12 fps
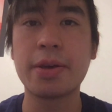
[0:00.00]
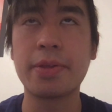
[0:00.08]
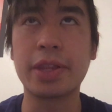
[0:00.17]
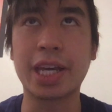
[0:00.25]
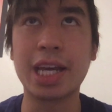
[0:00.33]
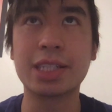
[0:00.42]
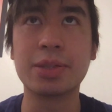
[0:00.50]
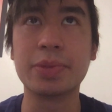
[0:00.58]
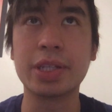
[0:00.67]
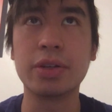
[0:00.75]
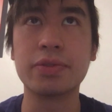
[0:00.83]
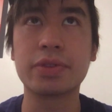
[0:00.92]
The case
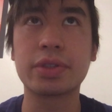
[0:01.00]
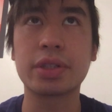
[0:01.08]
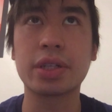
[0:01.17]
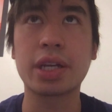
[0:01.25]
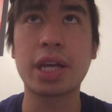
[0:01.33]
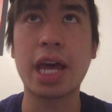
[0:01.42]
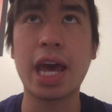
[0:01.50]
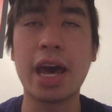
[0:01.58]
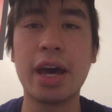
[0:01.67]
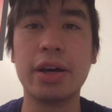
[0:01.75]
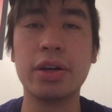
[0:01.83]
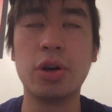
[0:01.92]
themselves
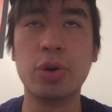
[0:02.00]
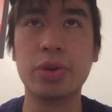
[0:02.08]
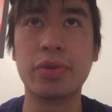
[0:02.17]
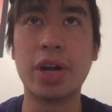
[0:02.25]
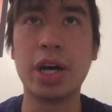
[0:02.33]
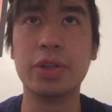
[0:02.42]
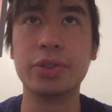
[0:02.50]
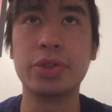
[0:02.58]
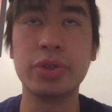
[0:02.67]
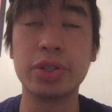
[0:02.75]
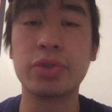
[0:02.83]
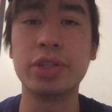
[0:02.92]
hold around
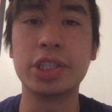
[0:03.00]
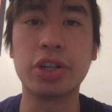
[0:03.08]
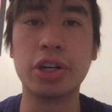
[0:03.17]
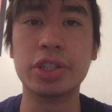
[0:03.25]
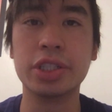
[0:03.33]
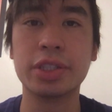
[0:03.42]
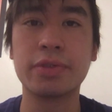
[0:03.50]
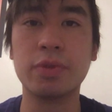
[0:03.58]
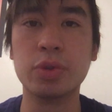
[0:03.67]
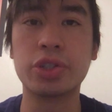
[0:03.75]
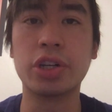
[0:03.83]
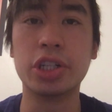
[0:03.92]
2 to 3 charges,
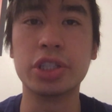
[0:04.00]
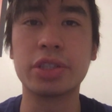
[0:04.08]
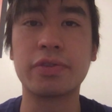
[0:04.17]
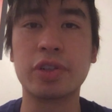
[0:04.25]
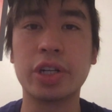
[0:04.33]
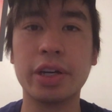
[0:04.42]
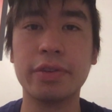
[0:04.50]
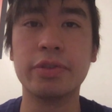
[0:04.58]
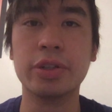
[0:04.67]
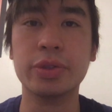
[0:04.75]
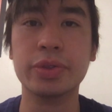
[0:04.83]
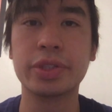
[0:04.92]
full charges for your
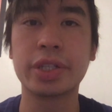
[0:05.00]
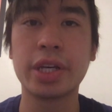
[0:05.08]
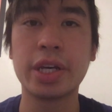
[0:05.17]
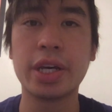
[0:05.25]
headphones,